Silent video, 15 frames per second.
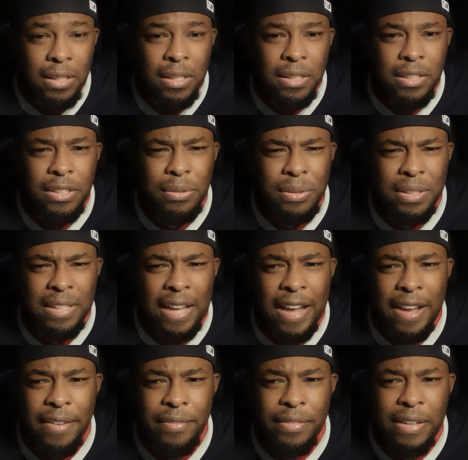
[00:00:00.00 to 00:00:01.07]
She was
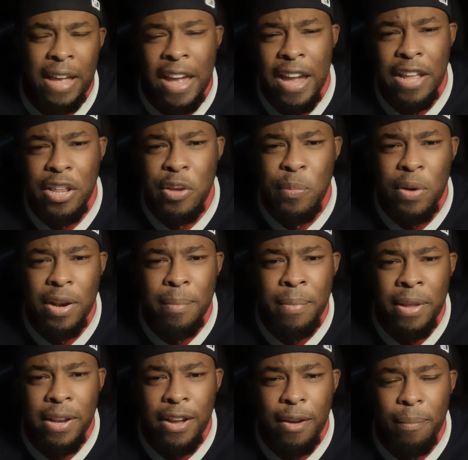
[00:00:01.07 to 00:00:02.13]
like, "Hey, do you want to
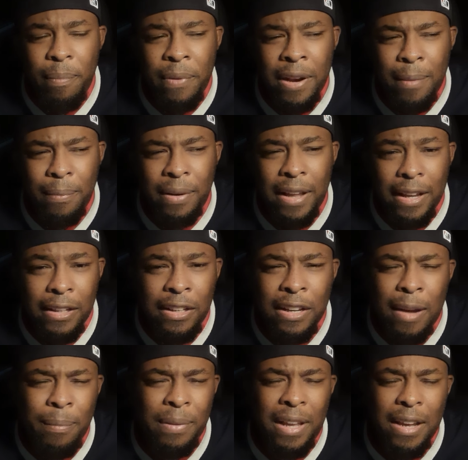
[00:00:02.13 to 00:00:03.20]
meet up?" And I'm like,
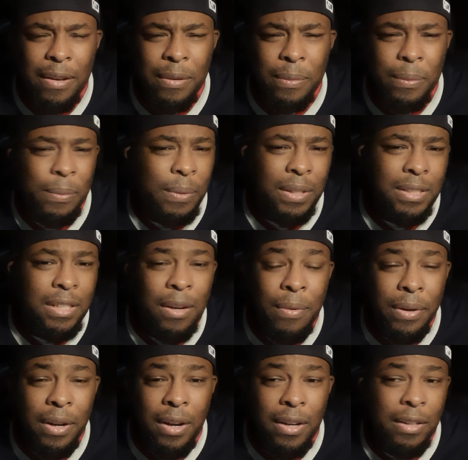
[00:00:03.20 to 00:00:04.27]
"What's
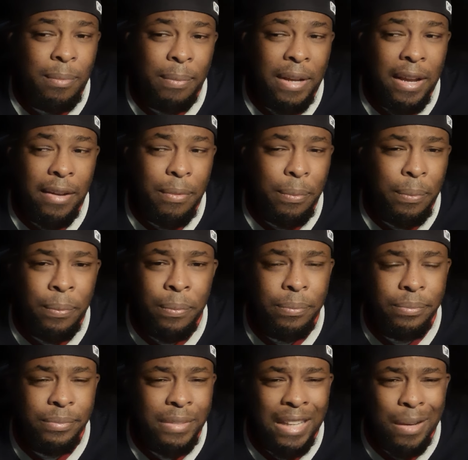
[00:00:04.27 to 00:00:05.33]
going on?" I'm like,
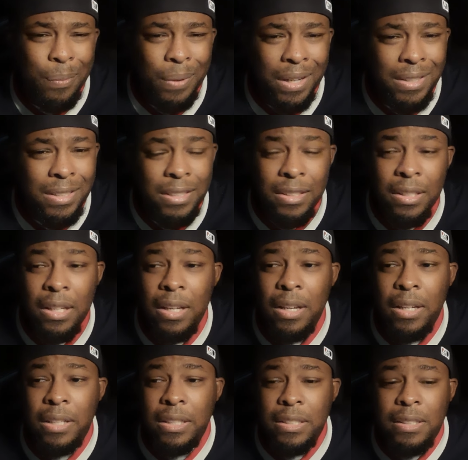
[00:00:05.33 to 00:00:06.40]
what?
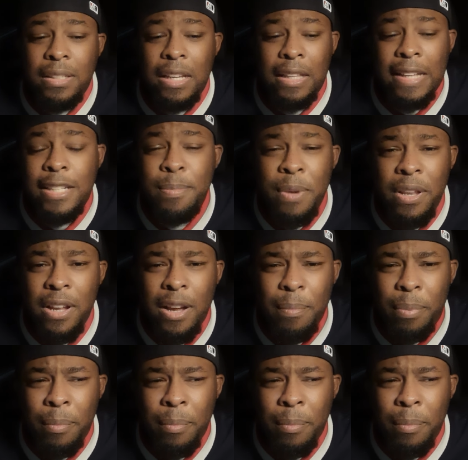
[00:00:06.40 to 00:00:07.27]
It's like, "Let's meet up."